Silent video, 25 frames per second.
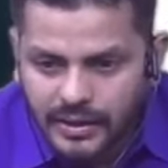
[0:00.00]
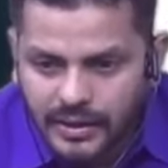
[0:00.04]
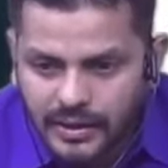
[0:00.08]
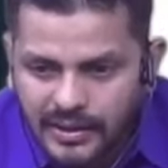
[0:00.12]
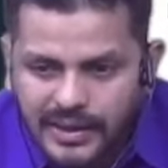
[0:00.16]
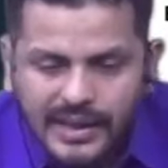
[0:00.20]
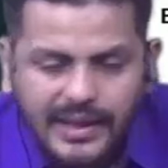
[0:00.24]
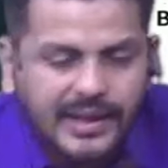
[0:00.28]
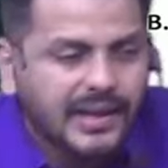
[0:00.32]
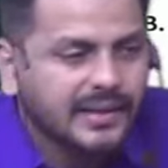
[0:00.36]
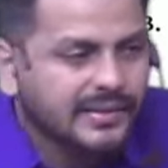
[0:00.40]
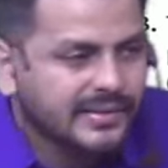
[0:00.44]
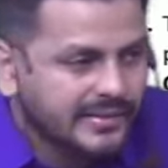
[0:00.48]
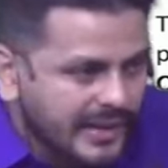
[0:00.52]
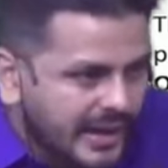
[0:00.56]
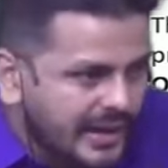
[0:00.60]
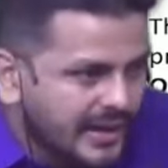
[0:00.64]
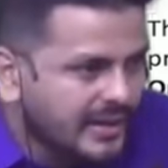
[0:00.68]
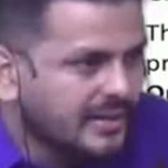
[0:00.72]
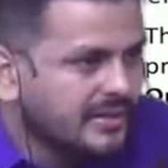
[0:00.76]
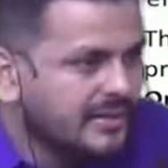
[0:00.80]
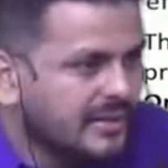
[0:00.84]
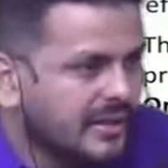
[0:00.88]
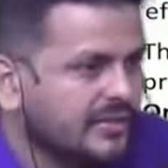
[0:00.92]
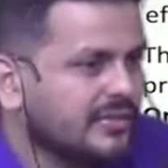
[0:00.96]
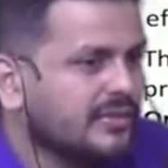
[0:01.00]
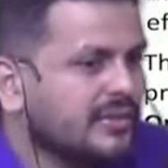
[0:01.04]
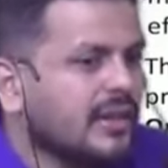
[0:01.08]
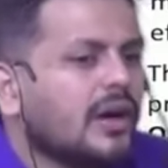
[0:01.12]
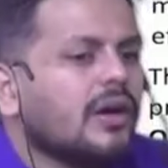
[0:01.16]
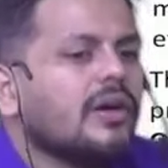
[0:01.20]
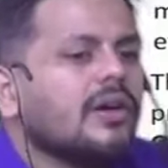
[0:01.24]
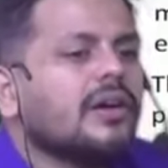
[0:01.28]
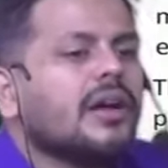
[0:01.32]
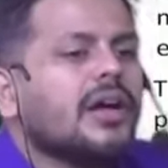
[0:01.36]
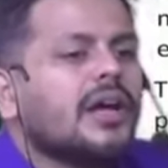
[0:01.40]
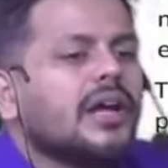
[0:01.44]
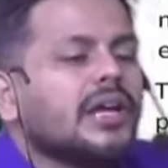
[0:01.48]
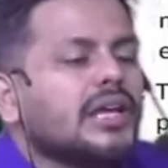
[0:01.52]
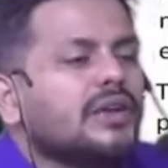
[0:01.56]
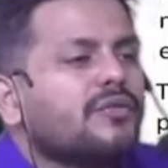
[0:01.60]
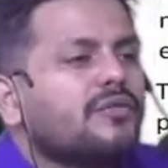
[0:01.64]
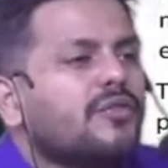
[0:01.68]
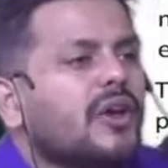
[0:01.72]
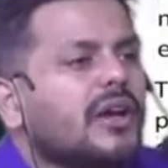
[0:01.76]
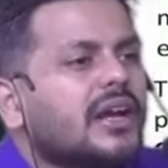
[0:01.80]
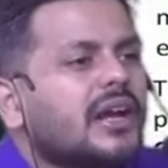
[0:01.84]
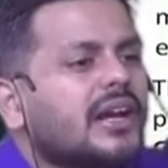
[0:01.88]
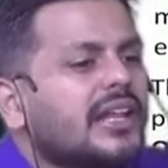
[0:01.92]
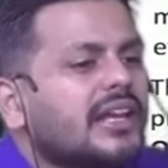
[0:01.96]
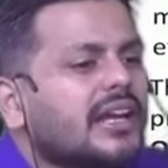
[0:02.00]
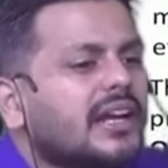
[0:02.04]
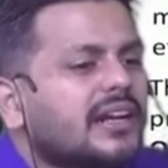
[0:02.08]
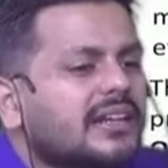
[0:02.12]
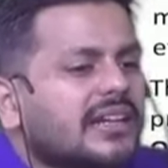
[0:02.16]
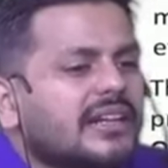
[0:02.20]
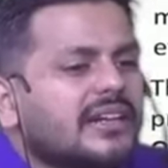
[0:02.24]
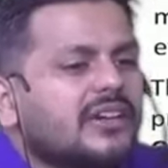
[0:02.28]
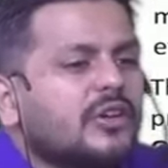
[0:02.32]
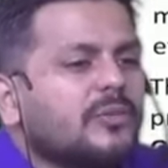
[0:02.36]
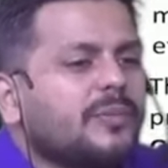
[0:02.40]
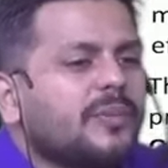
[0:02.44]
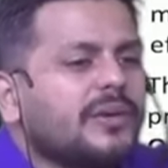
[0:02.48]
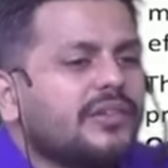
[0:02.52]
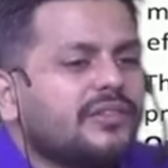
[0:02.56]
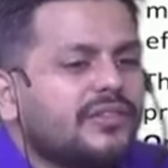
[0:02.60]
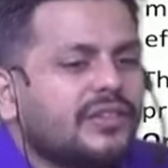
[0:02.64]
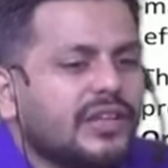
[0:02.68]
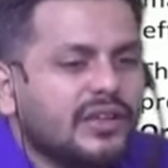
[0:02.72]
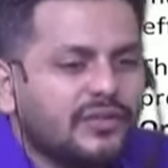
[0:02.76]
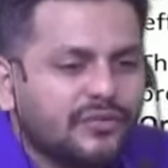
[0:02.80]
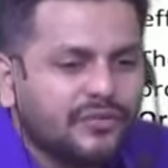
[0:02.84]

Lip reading: Like I said just now, if you are getting a 10 rupees thing